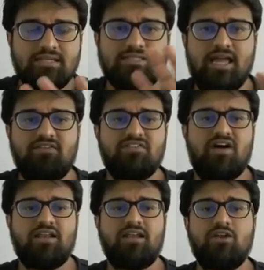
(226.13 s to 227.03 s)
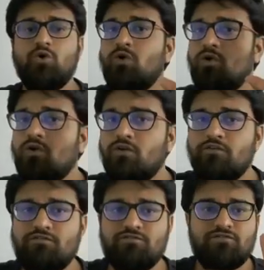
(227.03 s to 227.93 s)
S, they have divided into
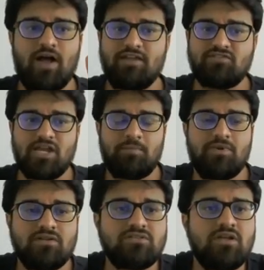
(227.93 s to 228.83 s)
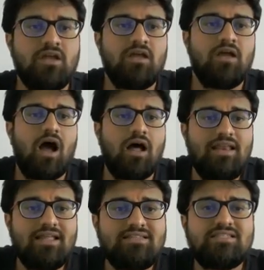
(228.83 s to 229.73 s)
five chapters.
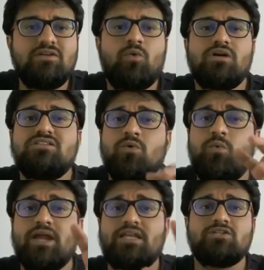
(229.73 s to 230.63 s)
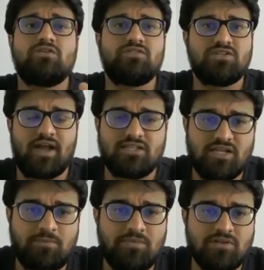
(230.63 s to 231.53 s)
Let's see what is the weightage of these five
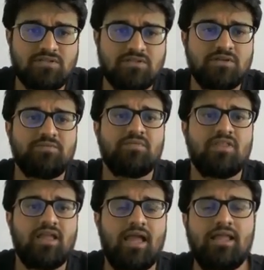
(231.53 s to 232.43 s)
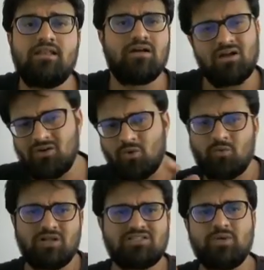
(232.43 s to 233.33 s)
chapters. And you know,
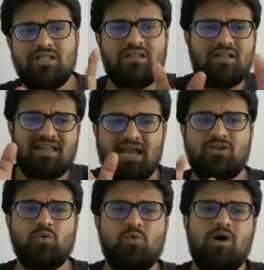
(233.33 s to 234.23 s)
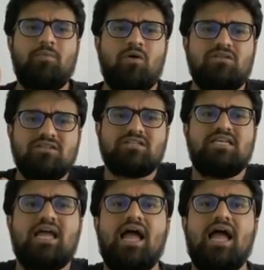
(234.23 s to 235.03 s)
once we'll get to know about this E